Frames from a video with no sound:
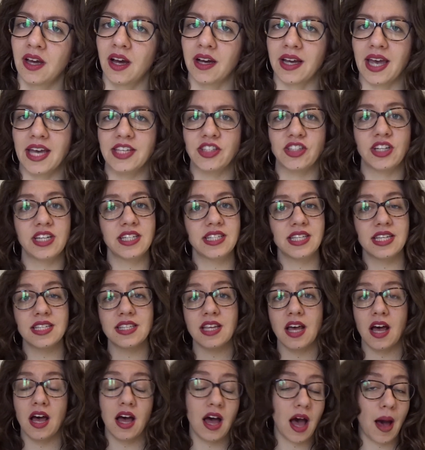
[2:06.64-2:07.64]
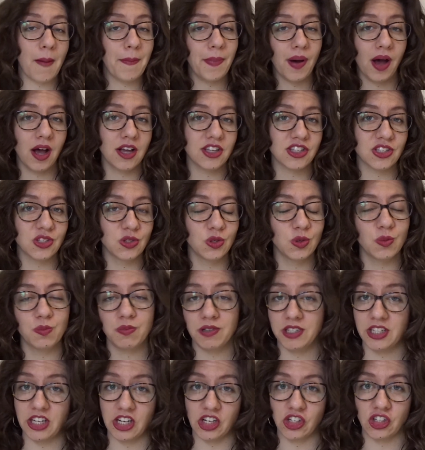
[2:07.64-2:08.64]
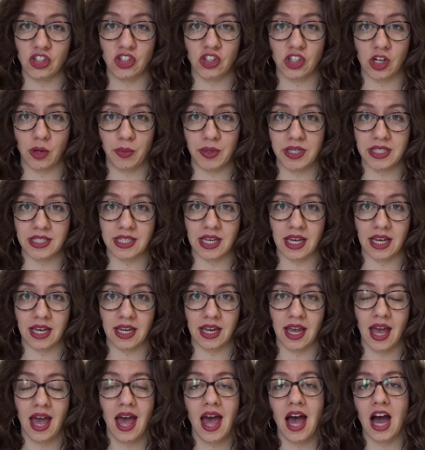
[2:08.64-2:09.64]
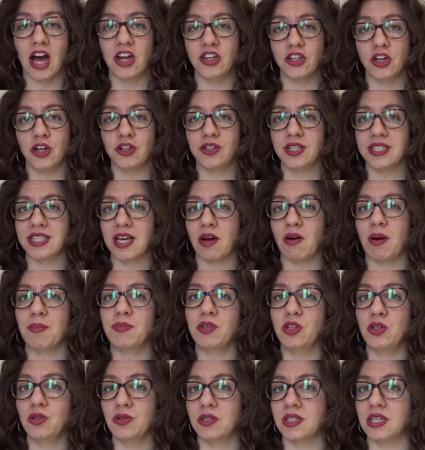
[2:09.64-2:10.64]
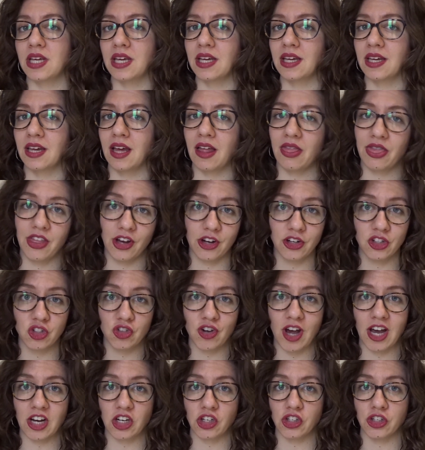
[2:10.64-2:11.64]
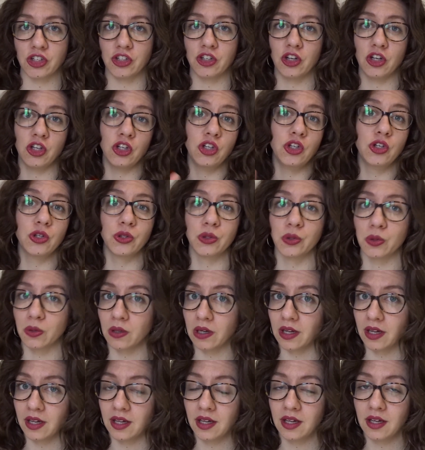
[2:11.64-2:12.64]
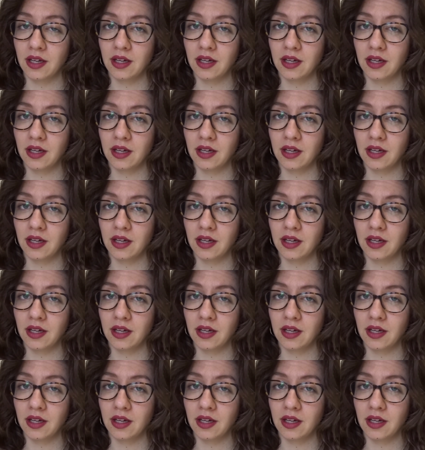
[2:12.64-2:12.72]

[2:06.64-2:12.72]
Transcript: Okay, so this is a personal prediction, shall we say. And notice how I'm using the contraction you'll.